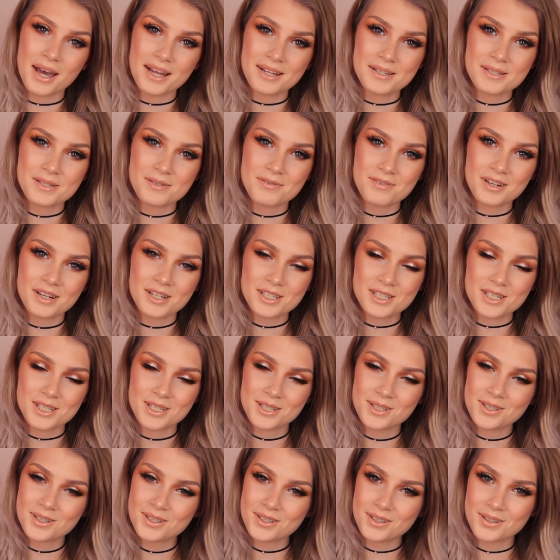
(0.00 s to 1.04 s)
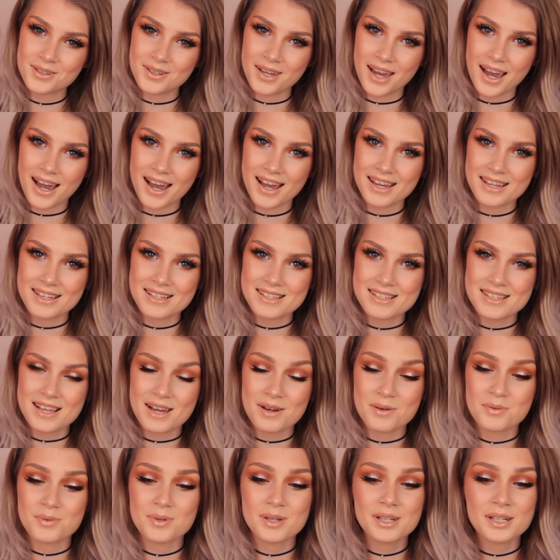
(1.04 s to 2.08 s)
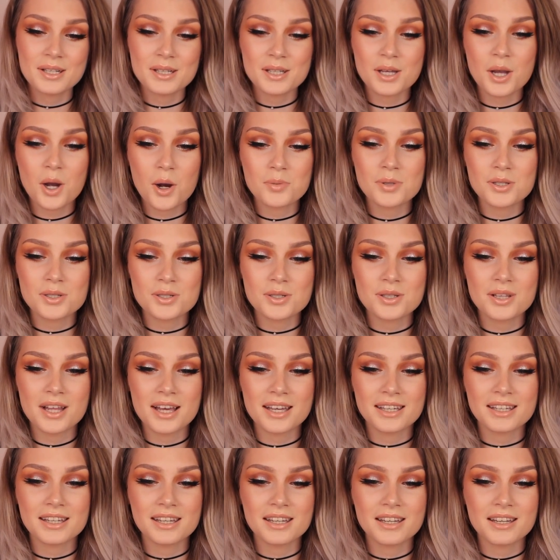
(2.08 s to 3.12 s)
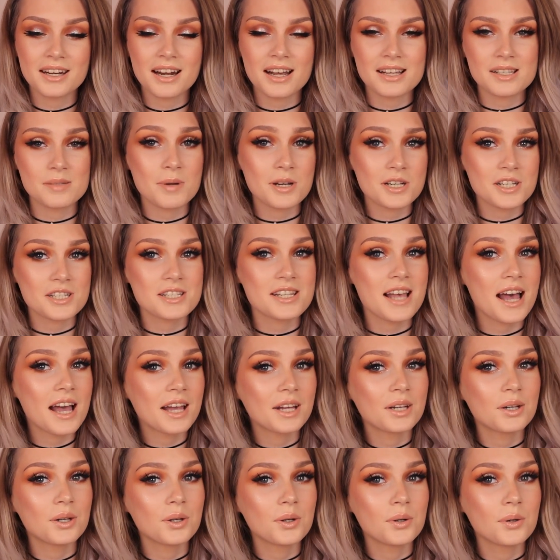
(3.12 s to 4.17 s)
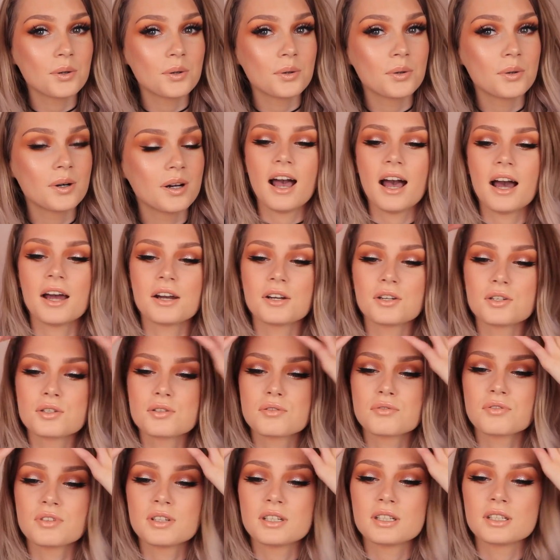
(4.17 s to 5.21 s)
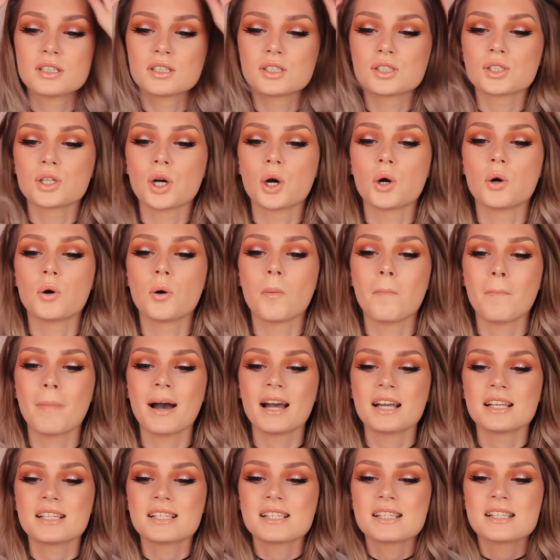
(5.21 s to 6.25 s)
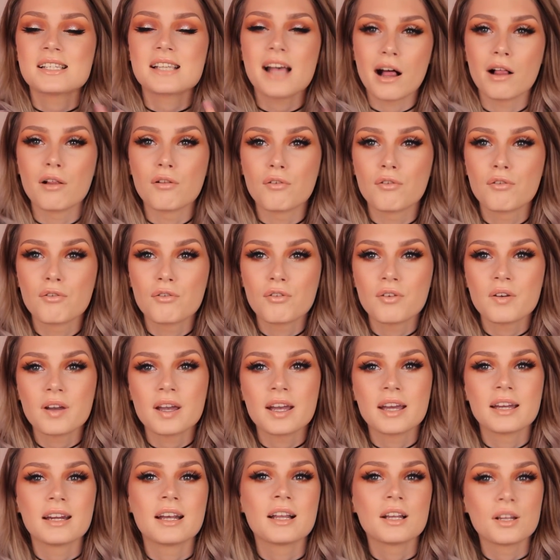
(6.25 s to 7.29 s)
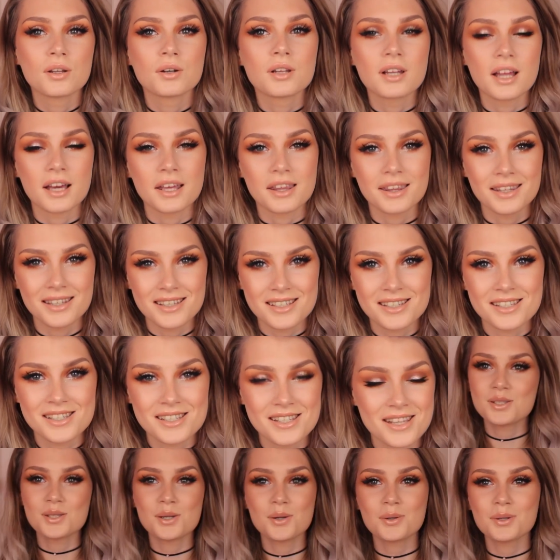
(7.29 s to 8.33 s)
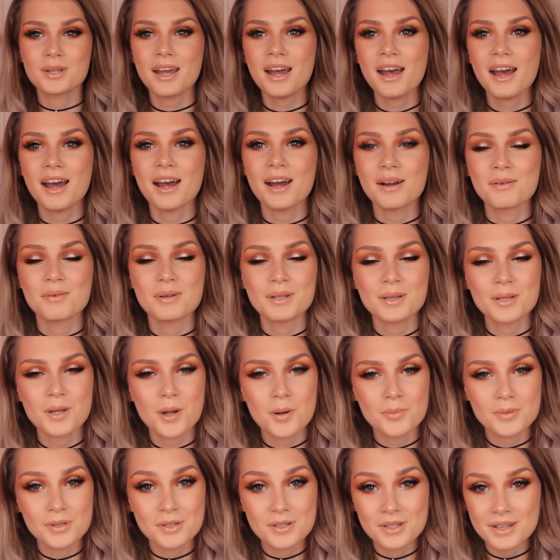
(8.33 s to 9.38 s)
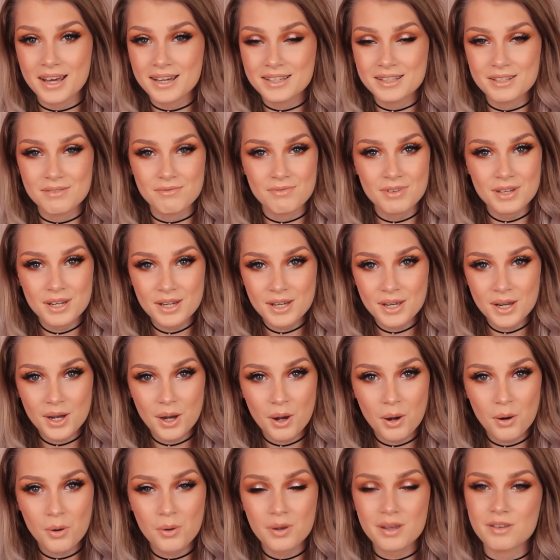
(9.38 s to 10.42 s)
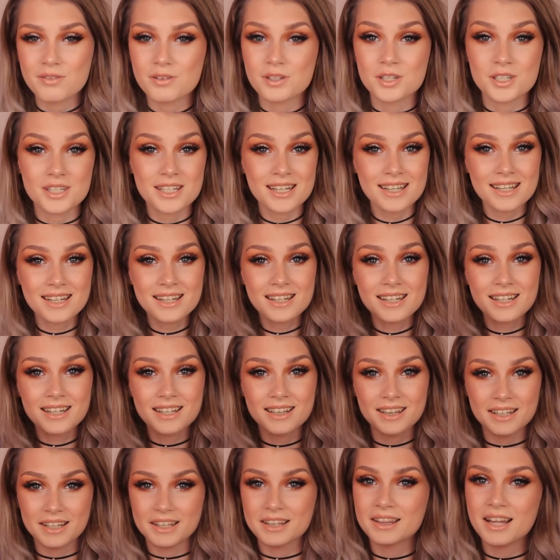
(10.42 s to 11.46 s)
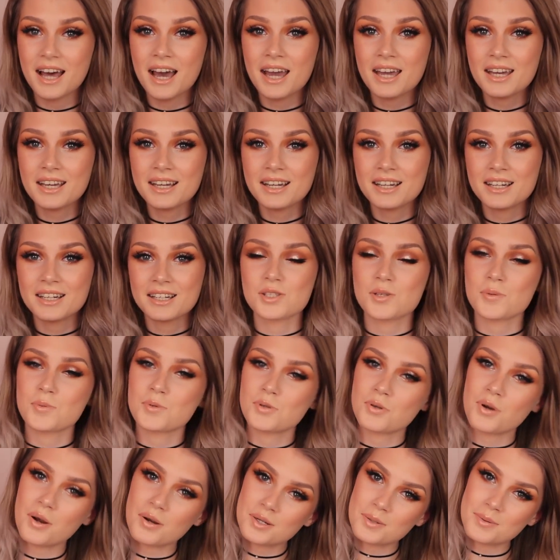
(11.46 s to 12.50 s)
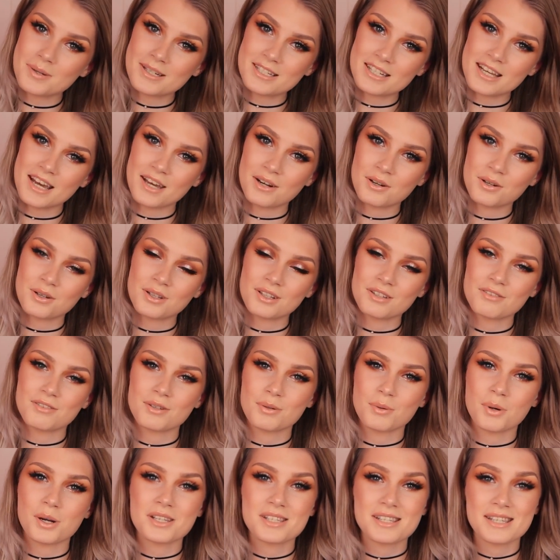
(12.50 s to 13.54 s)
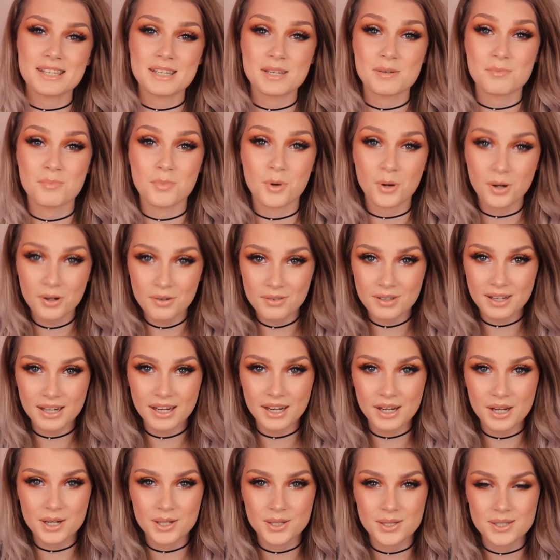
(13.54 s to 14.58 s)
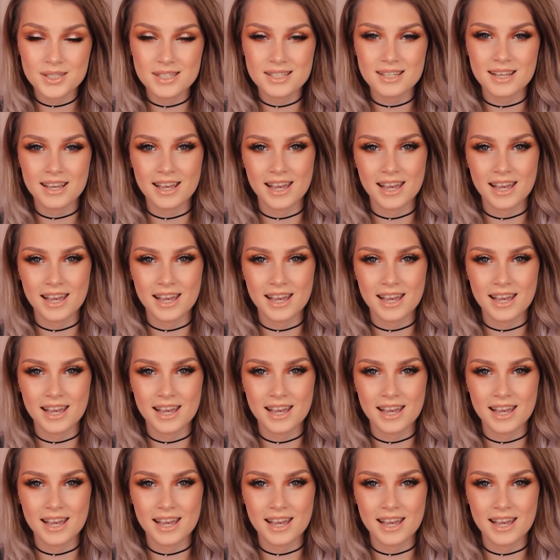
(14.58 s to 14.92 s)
that's the finished look, you guys. I really hope that you like it as much as I do. I just feel so myself in a look like this. So yeah, I really hope that you liked the video. If you did, click like, subscribe to my channel if you want to see more videos,